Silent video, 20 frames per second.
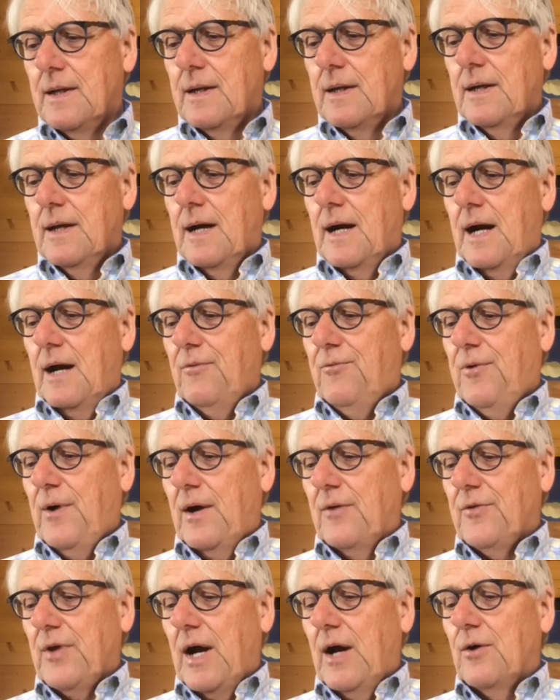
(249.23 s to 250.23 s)
I
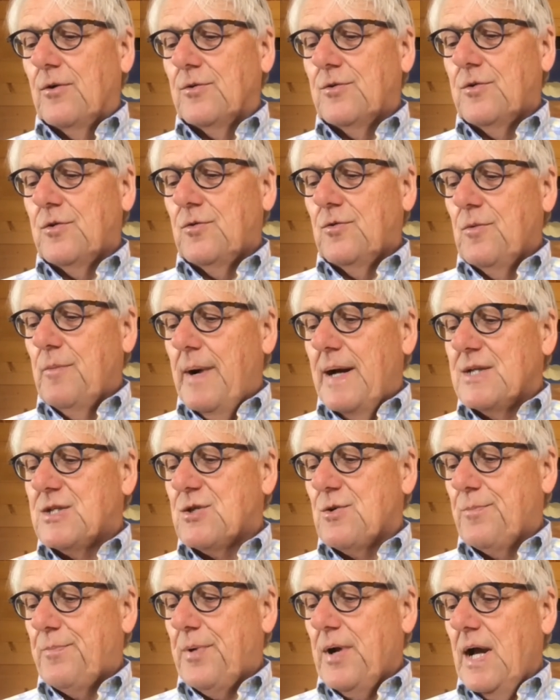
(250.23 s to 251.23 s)
found out, to my
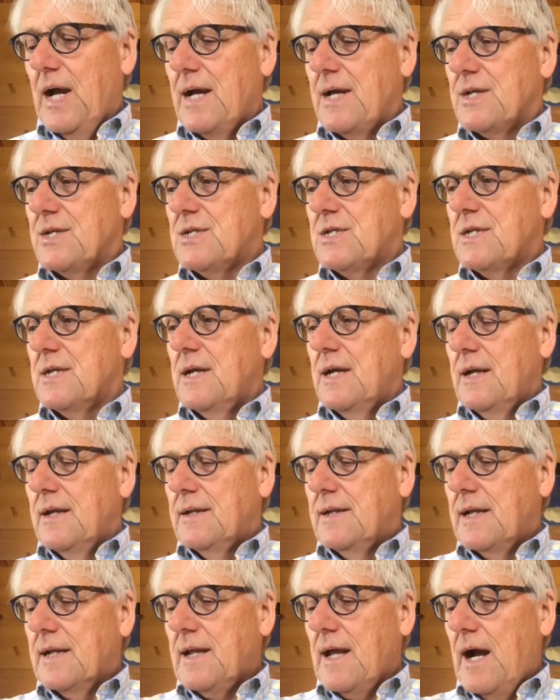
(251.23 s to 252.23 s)
surprise,
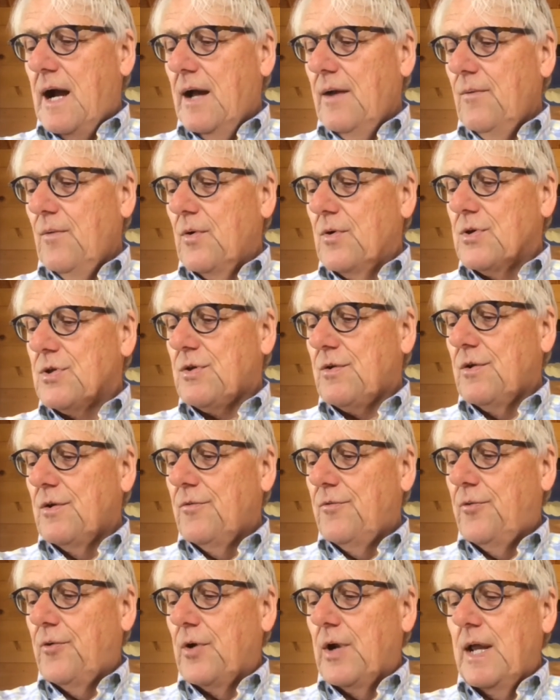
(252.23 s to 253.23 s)
that it was
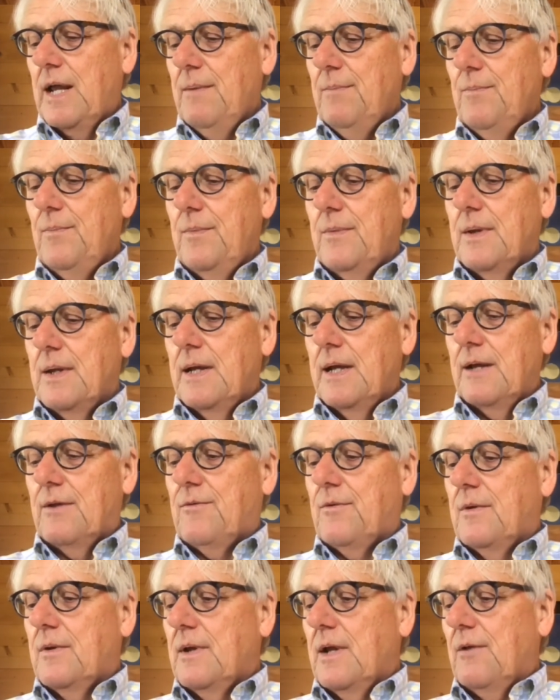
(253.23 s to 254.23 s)
for
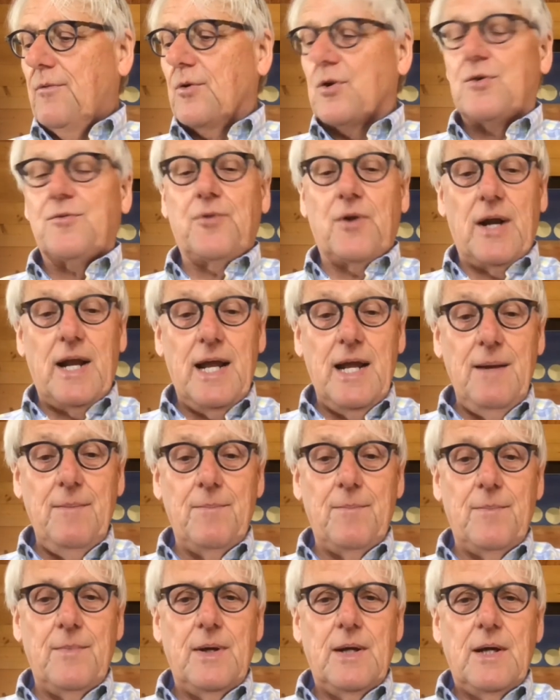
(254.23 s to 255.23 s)

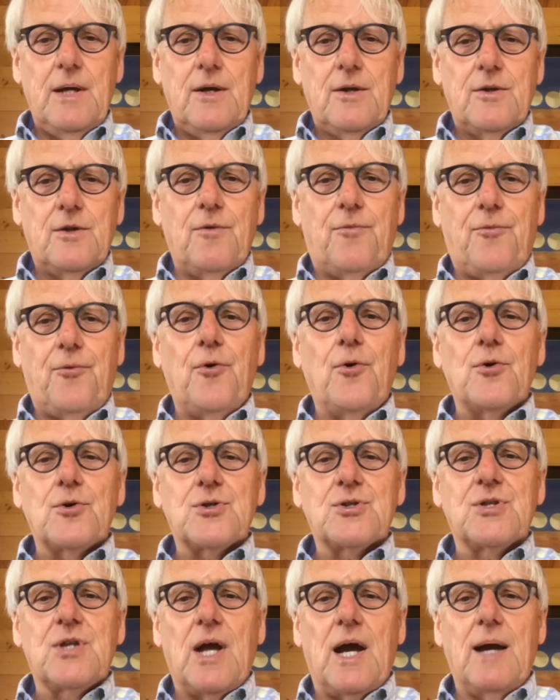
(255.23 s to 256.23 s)
him the
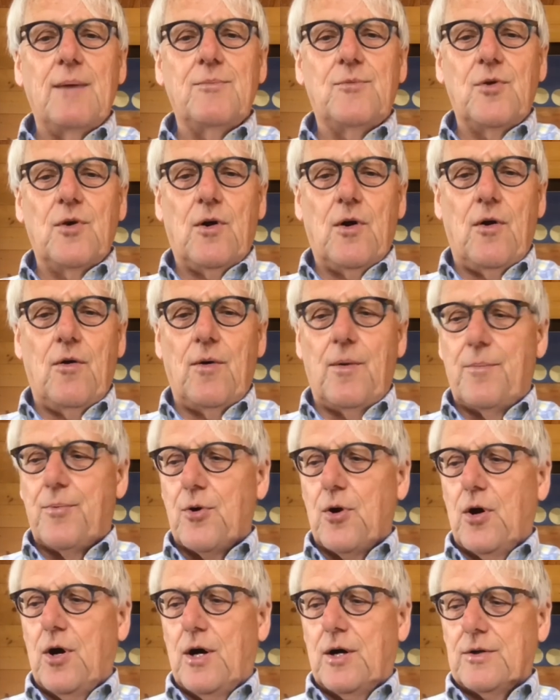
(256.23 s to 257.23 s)
first time to go
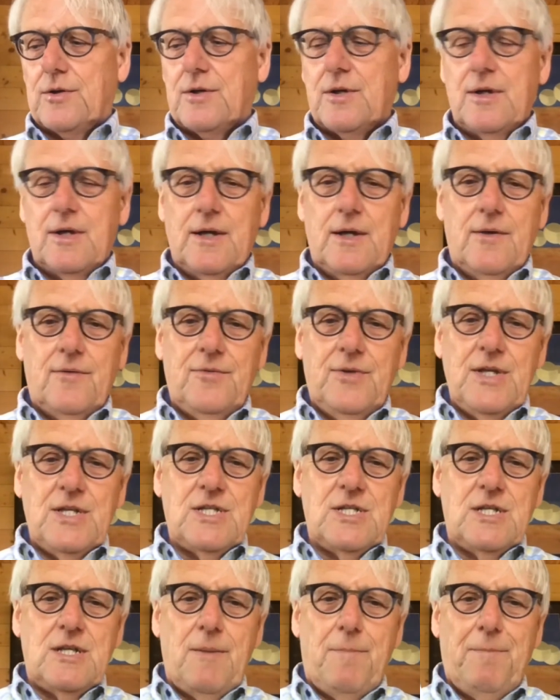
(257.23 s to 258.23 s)
abroad. This
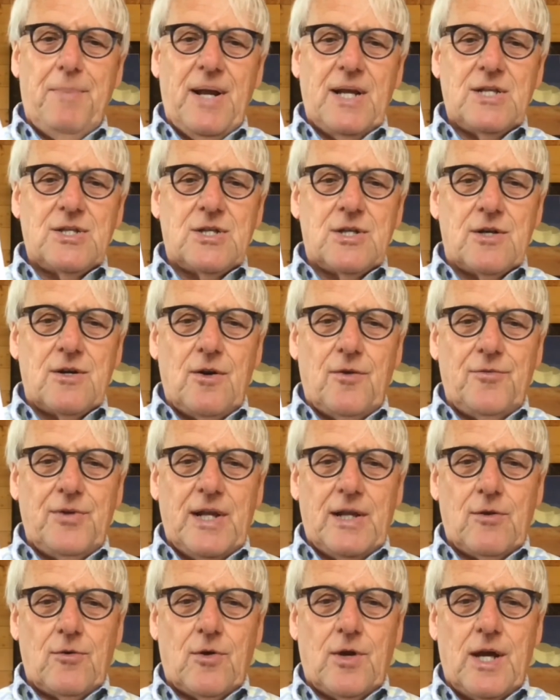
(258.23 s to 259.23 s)
is a picture of
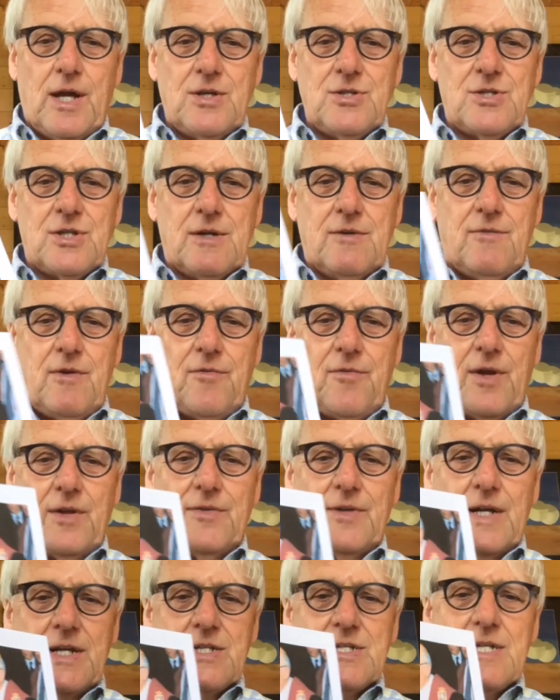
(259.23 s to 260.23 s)
that occasion with
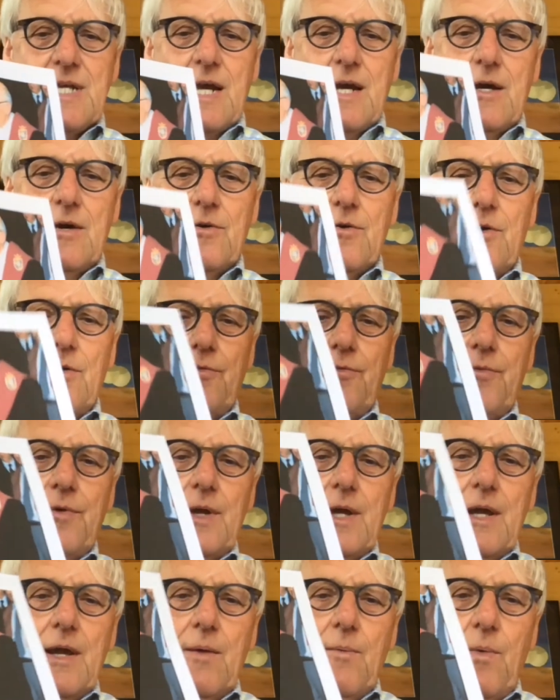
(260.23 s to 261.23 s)
Andrei Sakharov,
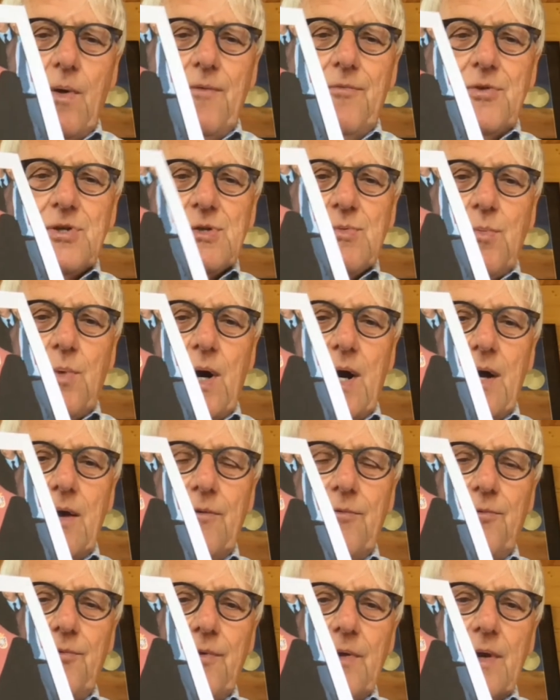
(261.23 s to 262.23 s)
with his wife,